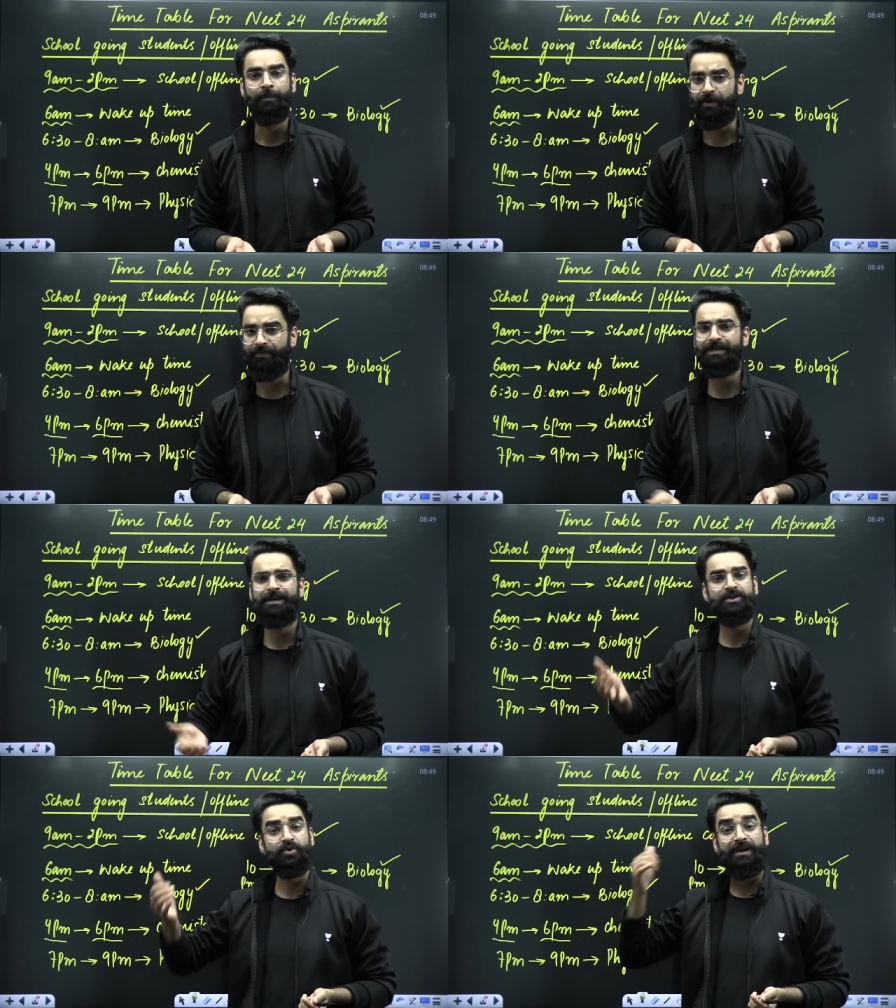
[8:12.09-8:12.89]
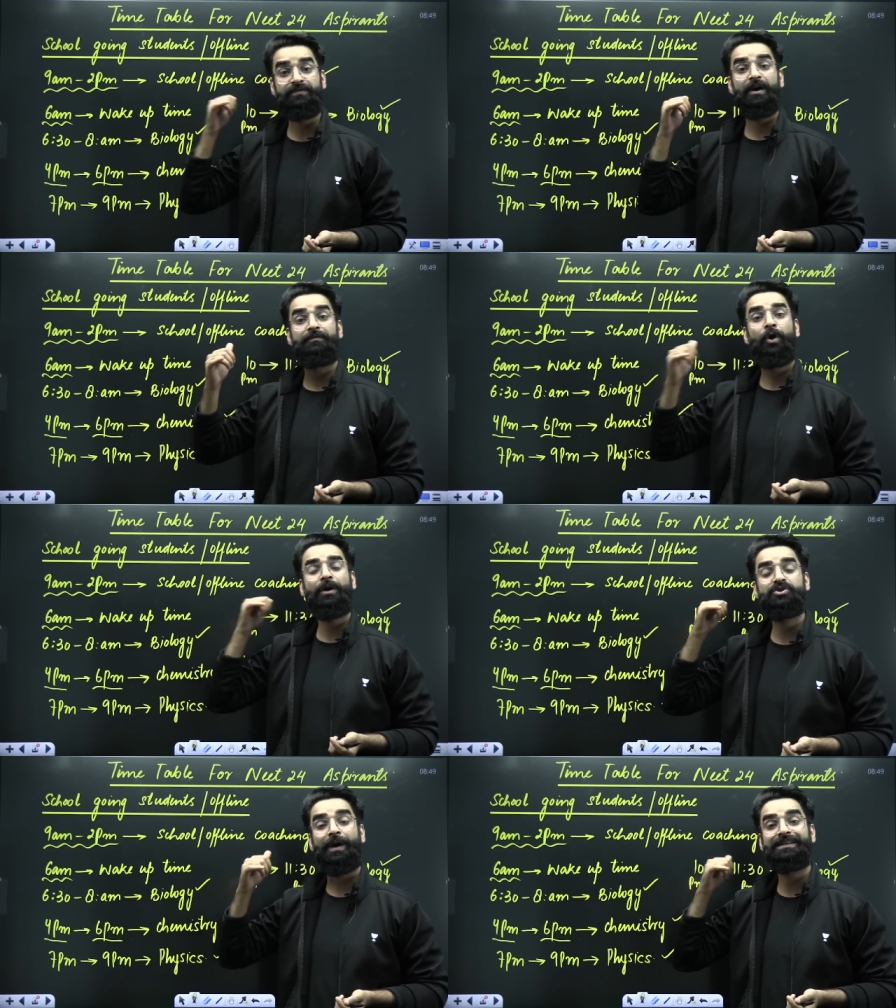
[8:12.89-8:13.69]
Perfect. So if you have
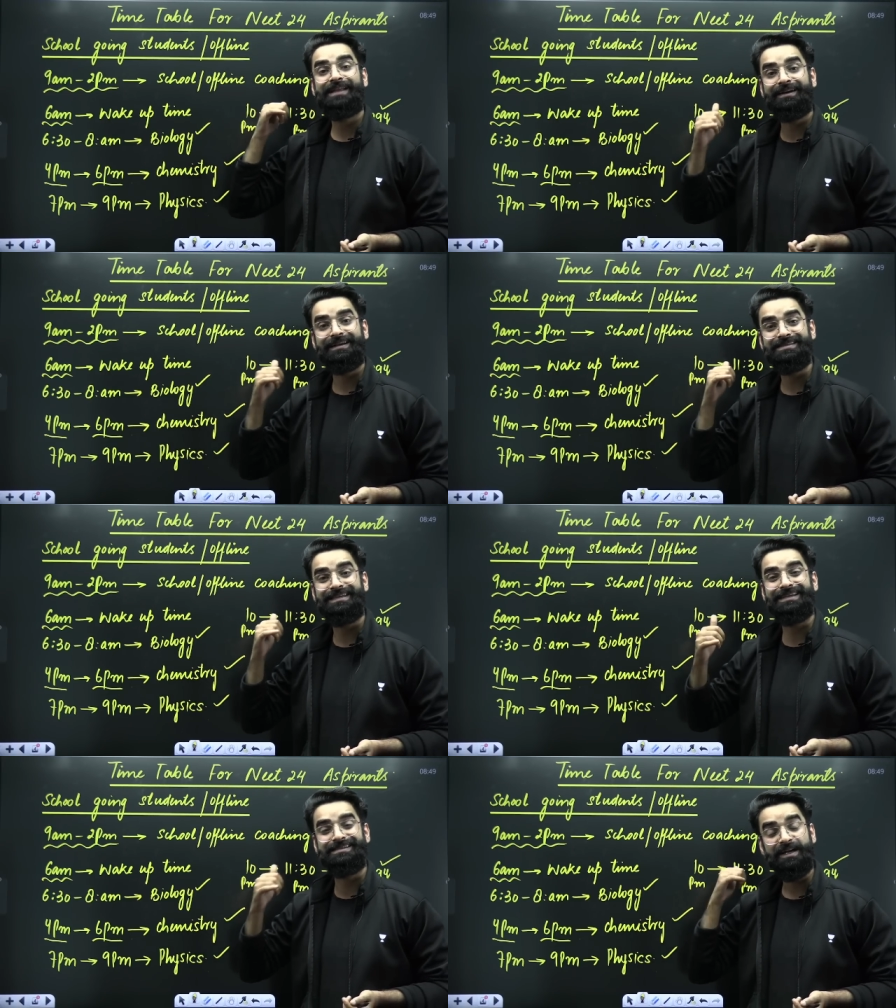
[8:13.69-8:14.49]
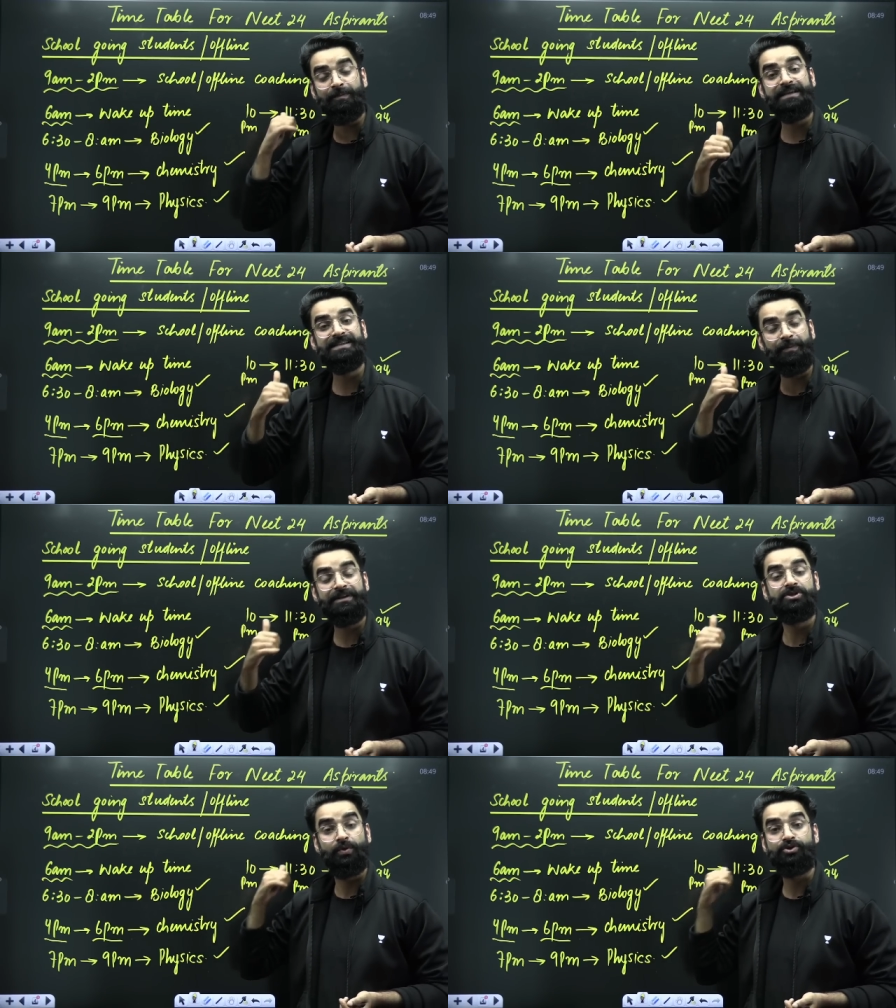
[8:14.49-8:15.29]
not joined that test series yet, please and
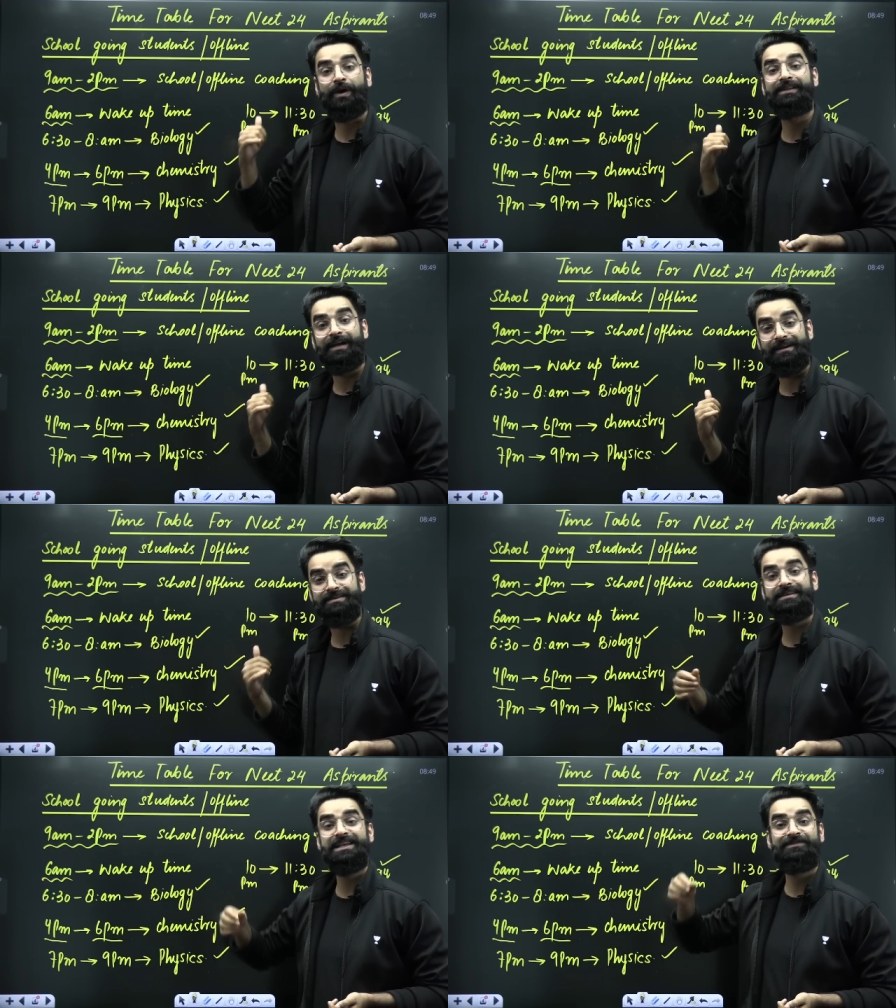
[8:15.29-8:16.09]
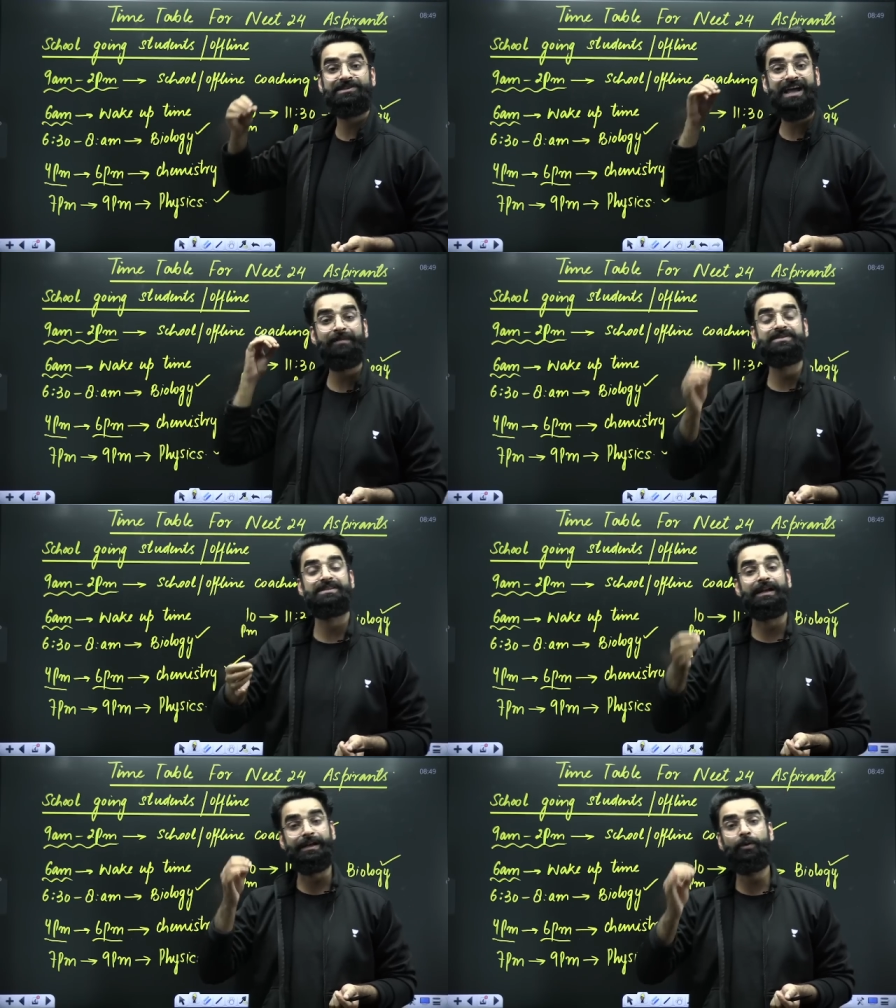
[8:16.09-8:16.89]
please do join that test series, which is
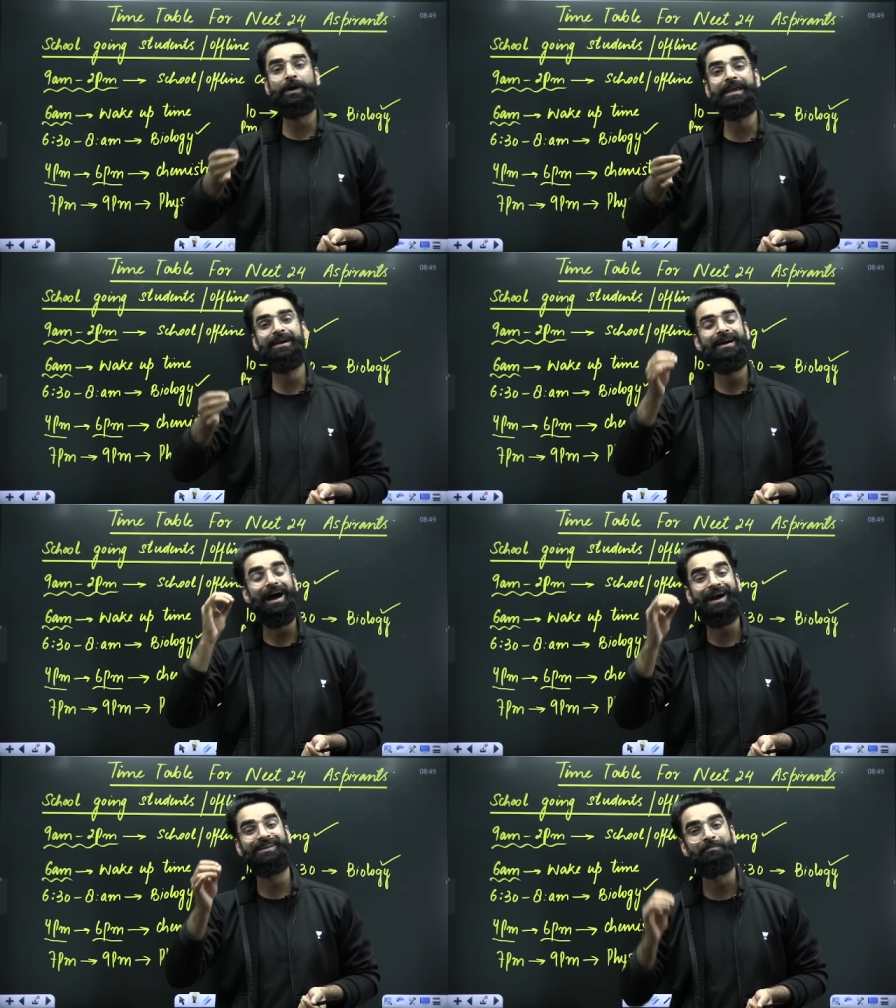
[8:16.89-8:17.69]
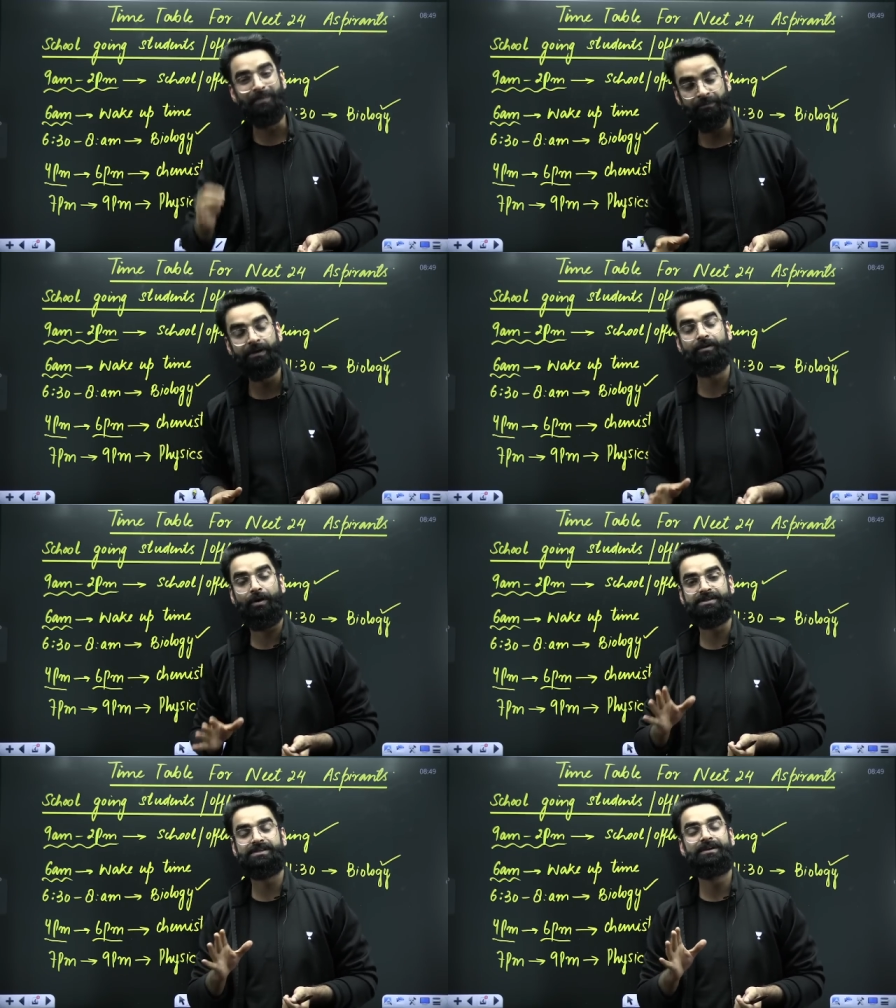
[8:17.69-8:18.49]
absolutely at the minimal
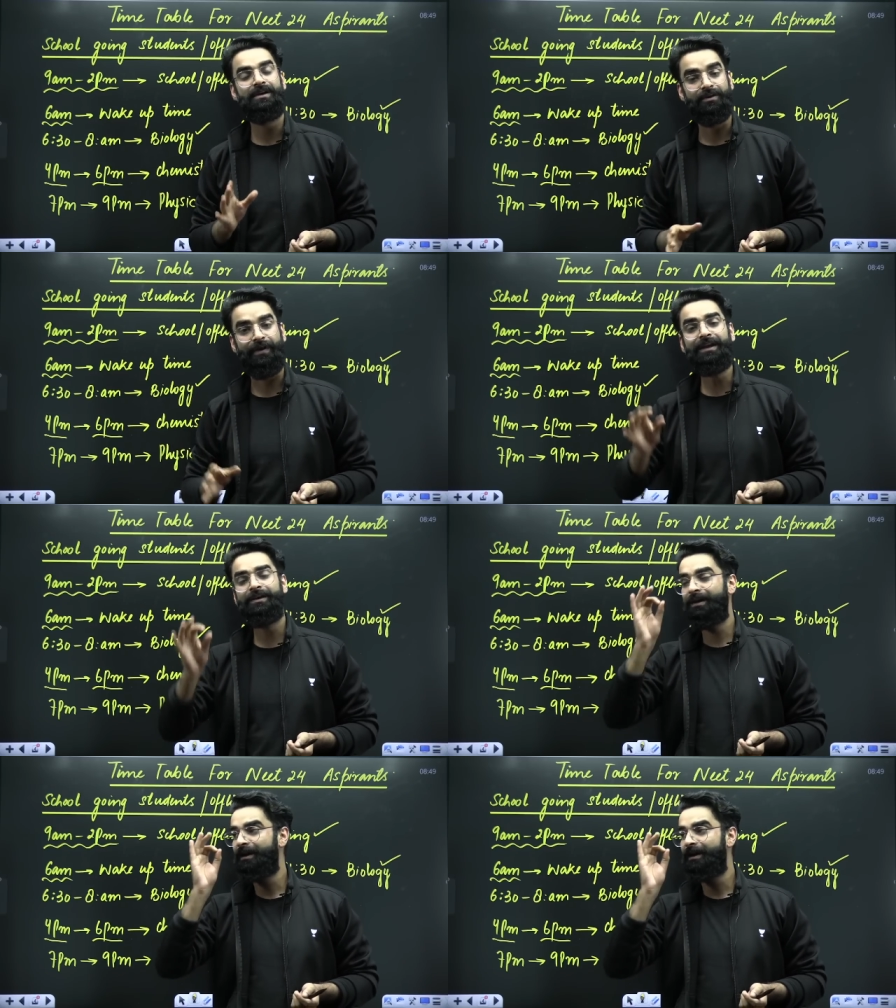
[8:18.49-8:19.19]
cost, right?